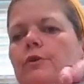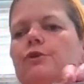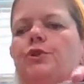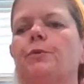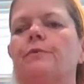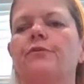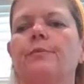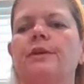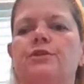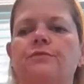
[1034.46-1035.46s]
personal
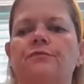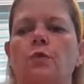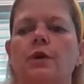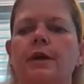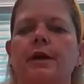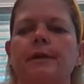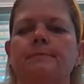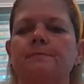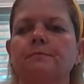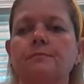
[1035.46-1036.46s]
information for
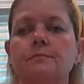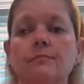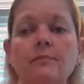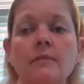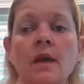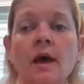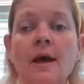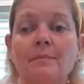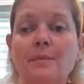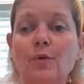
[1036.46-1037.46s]
you.
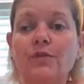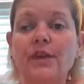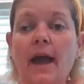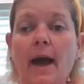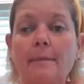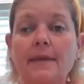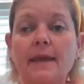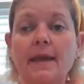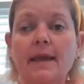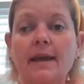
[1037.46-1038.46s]
Be more than
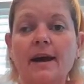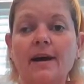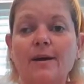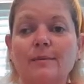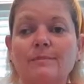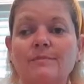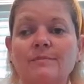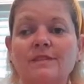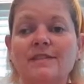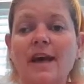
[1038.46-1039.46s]
happy to
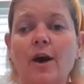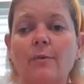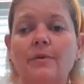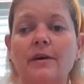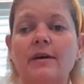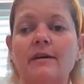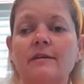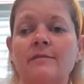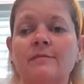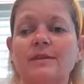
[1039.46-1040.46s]
help
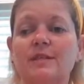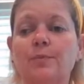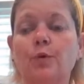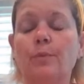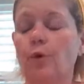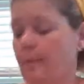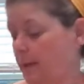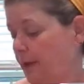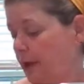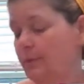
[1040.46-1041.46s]
you explore more
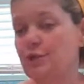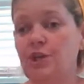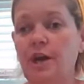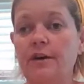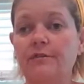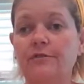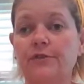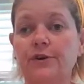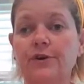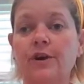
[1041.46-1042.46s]
about Pampered Chef,
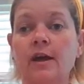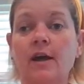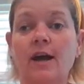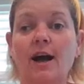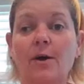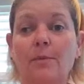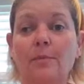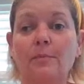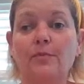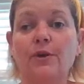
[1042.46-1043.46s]
or
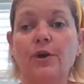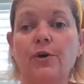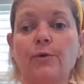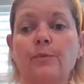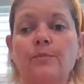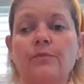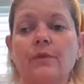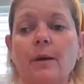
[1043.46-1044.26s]
help, you know,